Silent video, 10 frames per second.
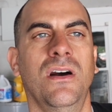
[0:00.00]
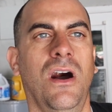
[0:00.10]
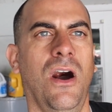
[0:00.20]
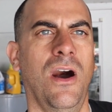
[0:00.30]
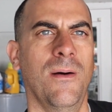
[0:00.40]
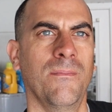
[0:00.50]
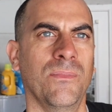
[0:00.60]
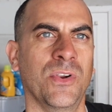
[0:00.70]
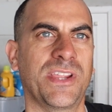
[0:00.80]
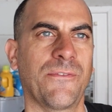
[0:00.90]

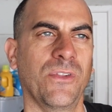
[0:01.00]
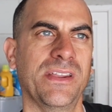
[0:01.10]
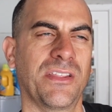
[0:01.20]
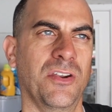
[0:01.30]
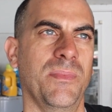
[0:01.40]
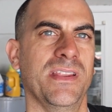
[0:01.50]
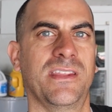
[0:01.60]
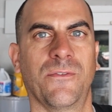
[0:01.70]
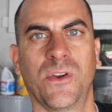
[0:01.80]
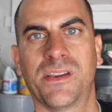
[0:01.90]
There definitely is a little bit
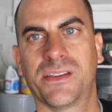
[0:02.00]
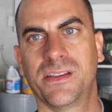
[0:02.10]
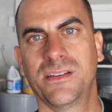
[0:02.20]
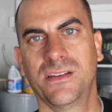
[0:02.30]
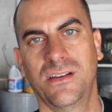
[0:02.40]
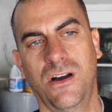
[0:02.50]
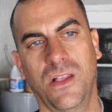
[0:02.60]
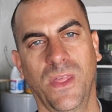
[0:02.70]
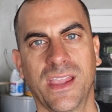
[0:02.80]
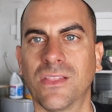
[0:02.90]
difference
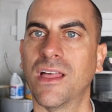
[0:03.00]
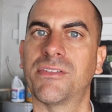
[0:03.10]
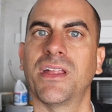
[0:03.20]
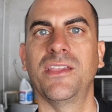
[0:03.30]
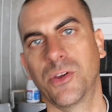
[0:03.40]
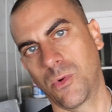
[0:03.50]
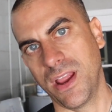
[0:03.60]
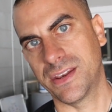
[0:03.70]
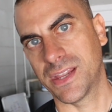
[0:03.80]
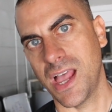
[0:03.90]
on like left side to
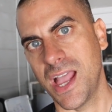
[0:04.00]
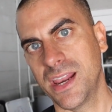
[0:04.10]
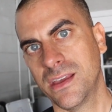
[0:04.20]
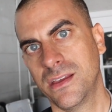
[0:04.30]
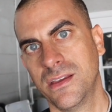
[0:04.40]
right side,